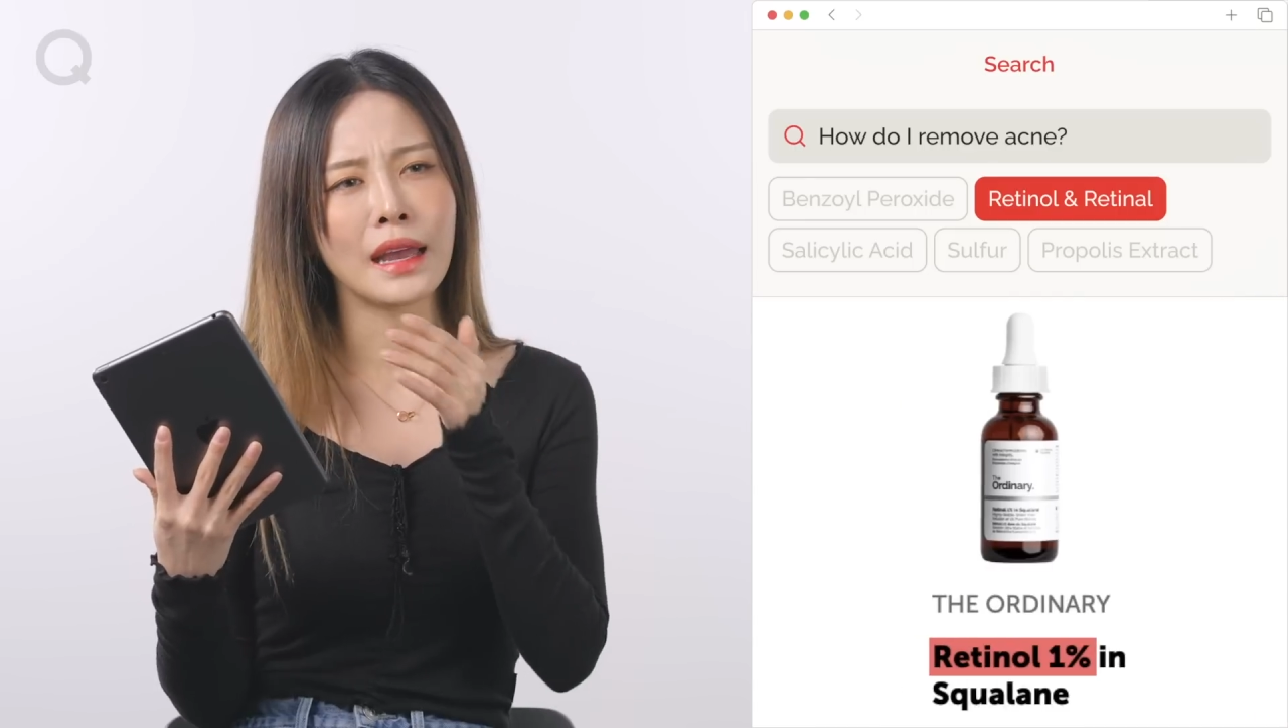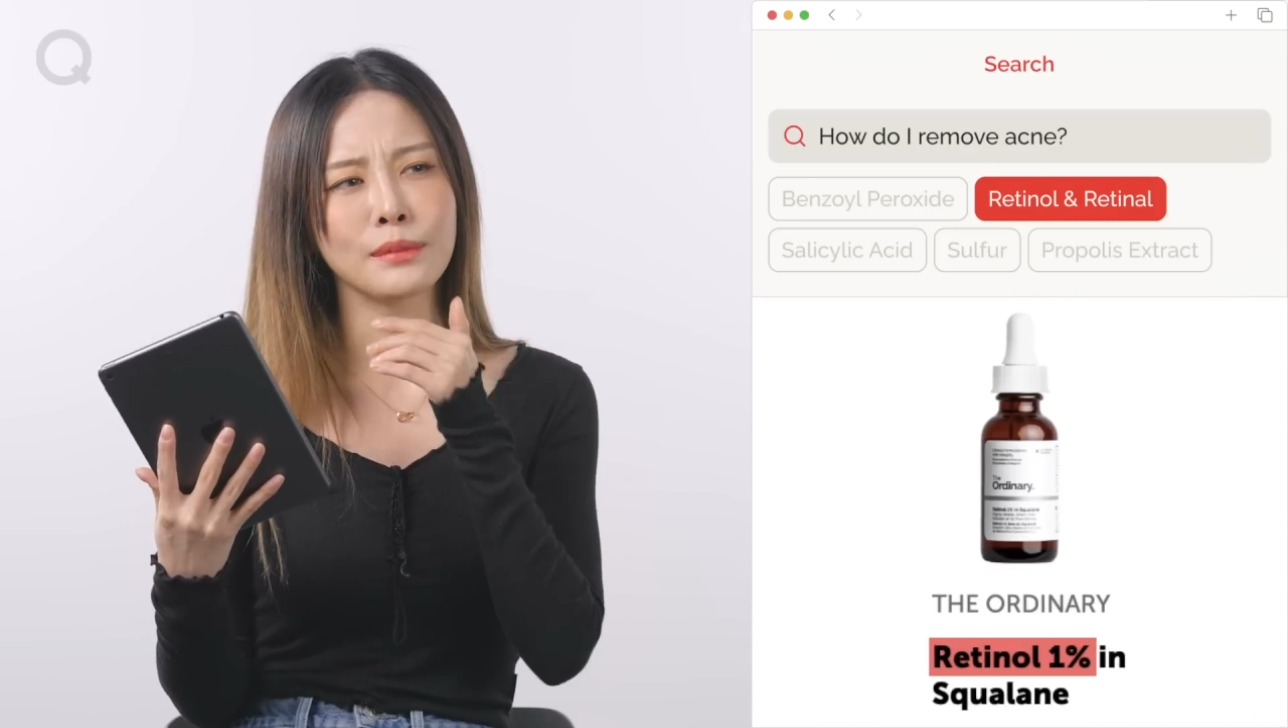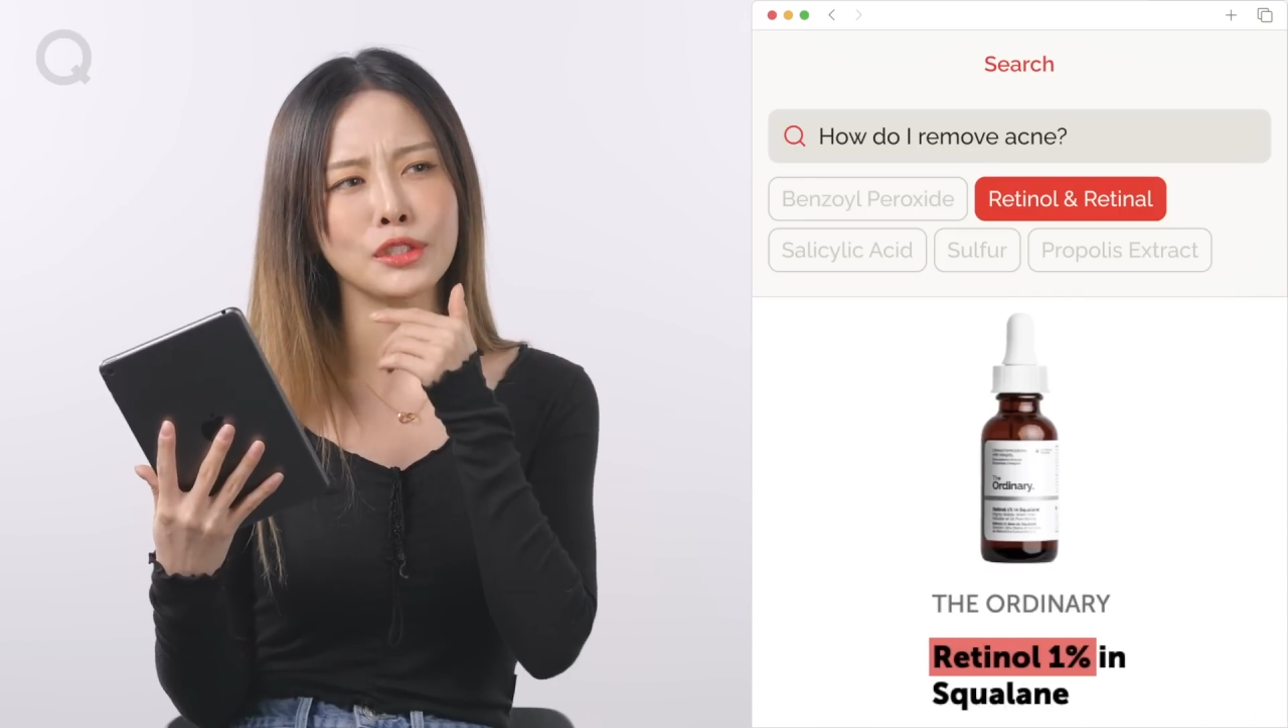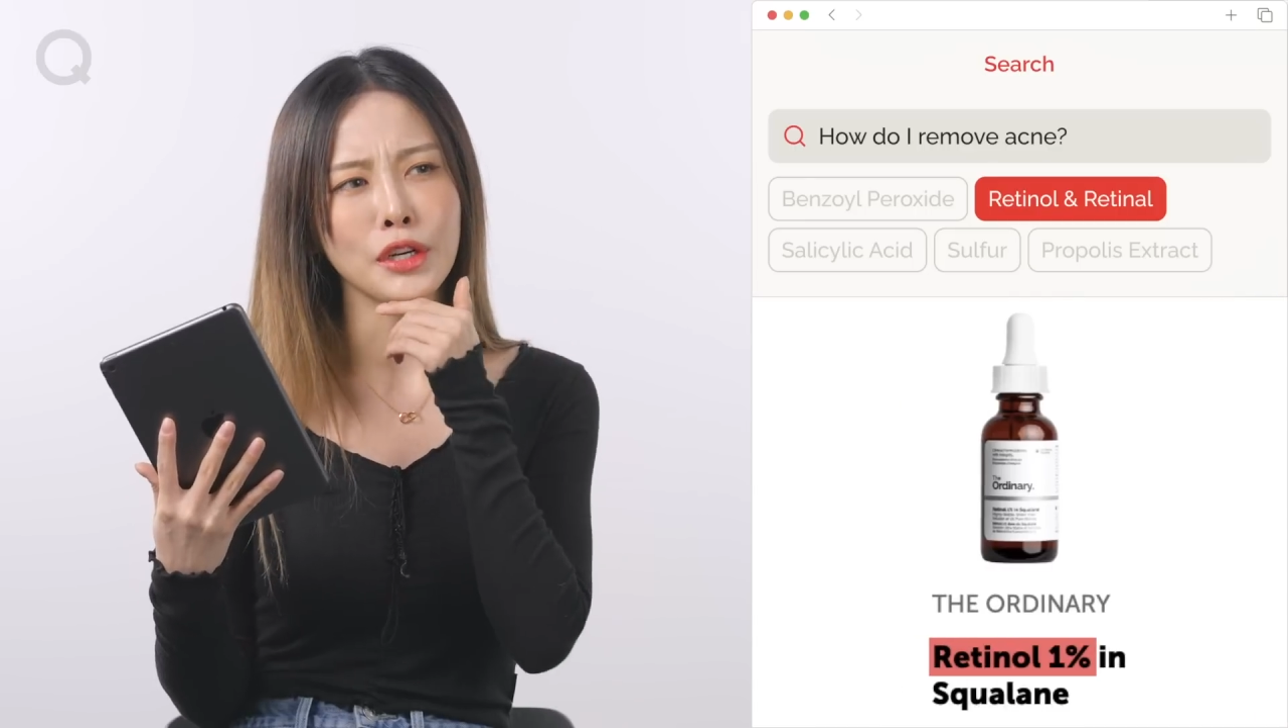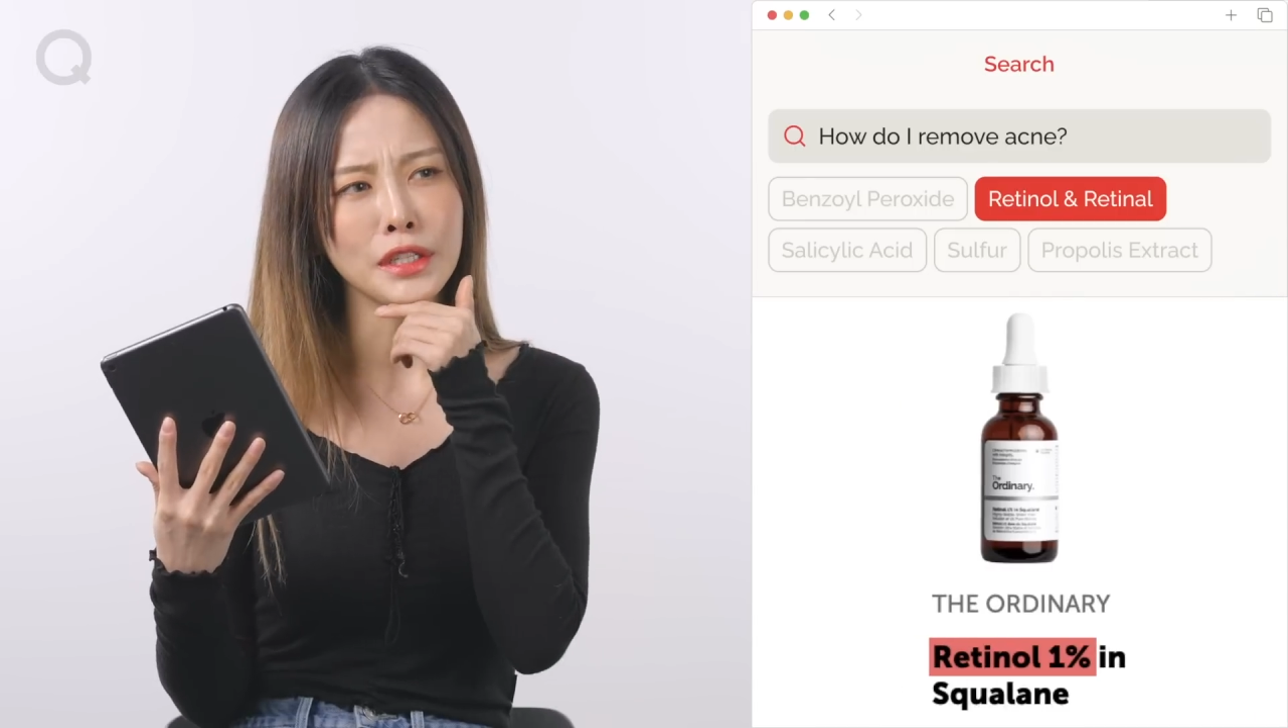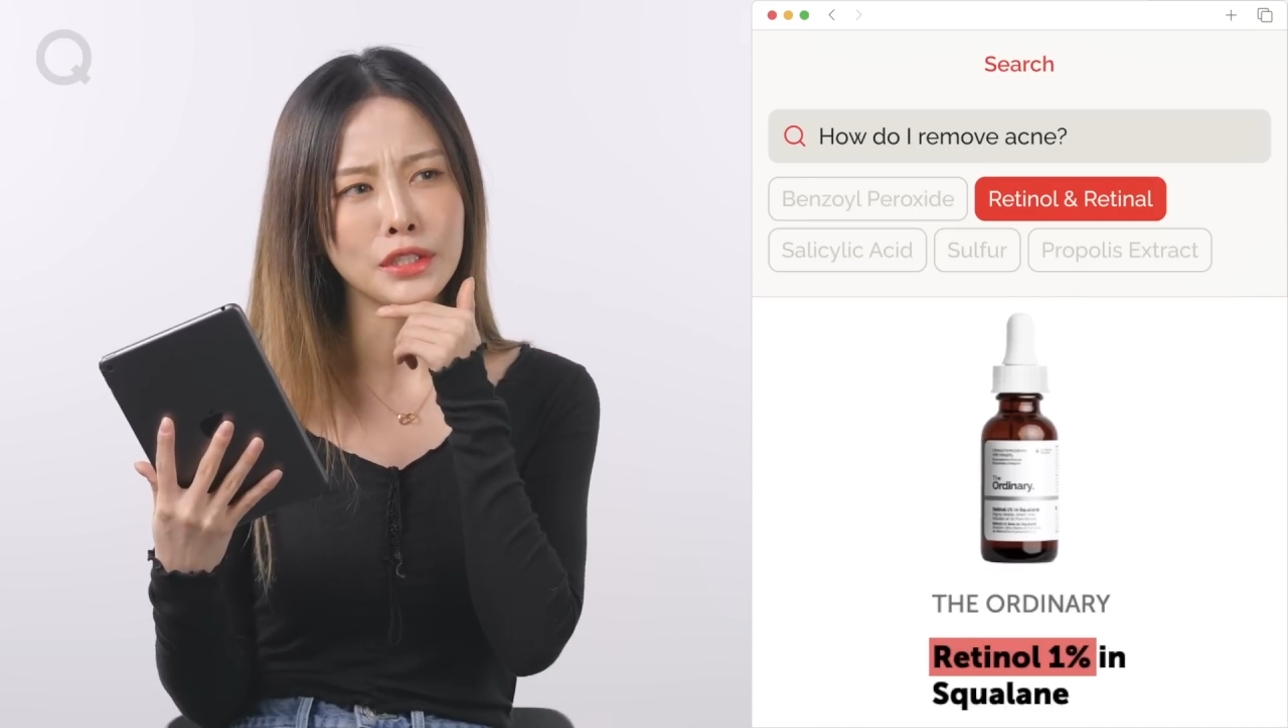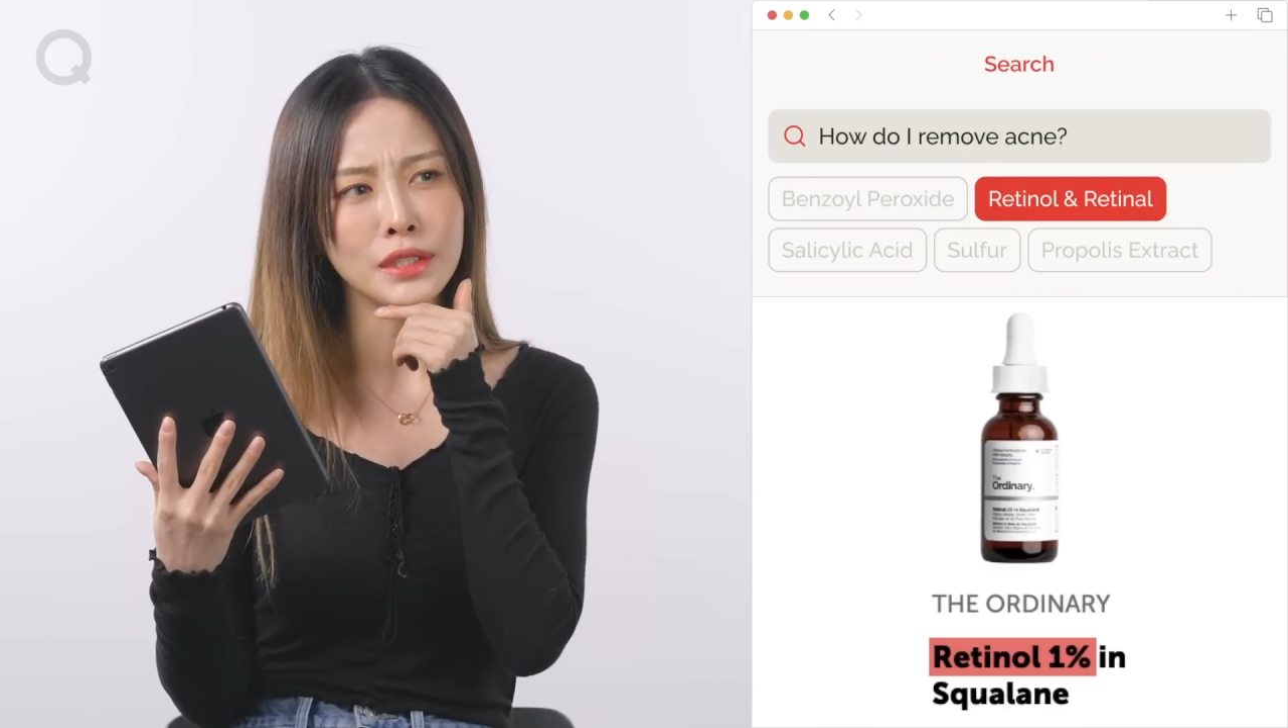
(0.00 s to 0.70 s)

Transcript: am starting